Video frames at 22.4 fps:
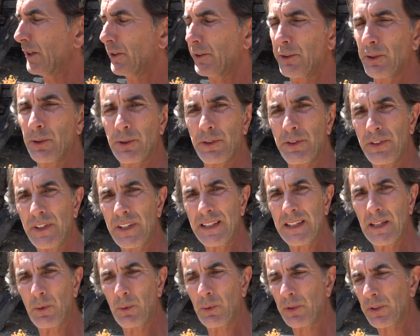So you'll see
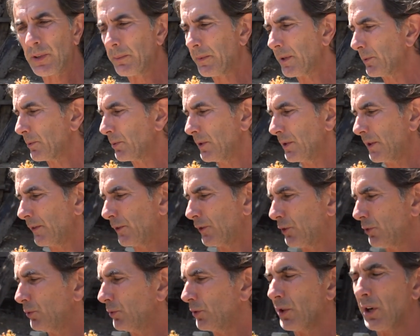that sometimes when you have
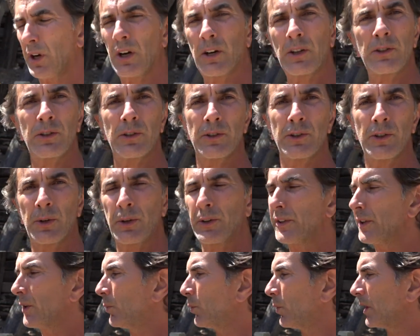two dogs, you'll
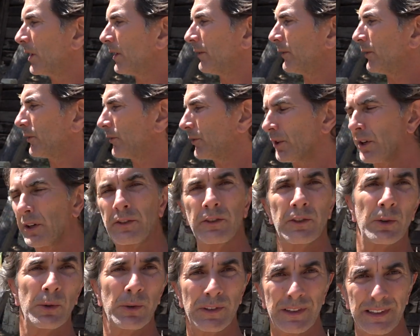notice that one of those
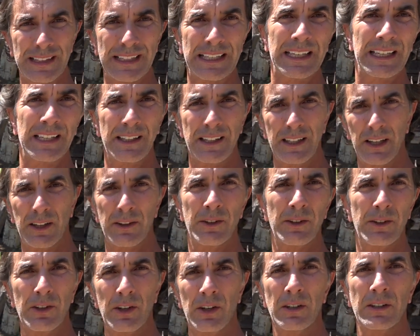dogs is always licking the
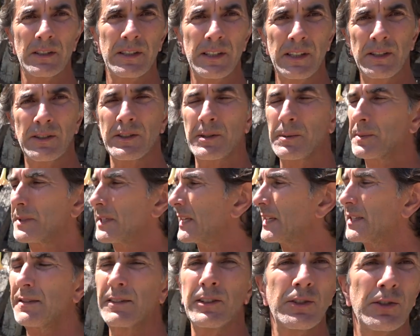other dog's ears
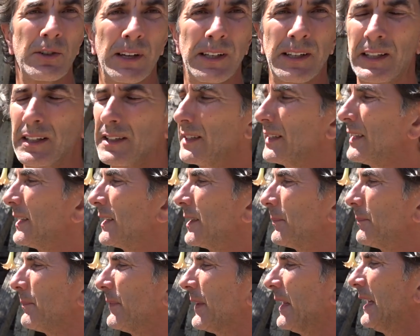obsessively trying to clean
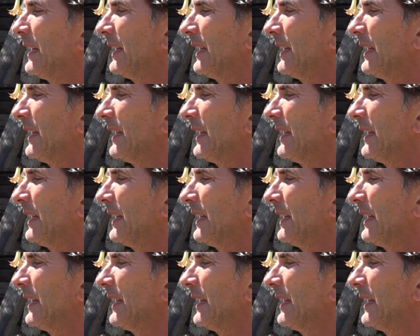them.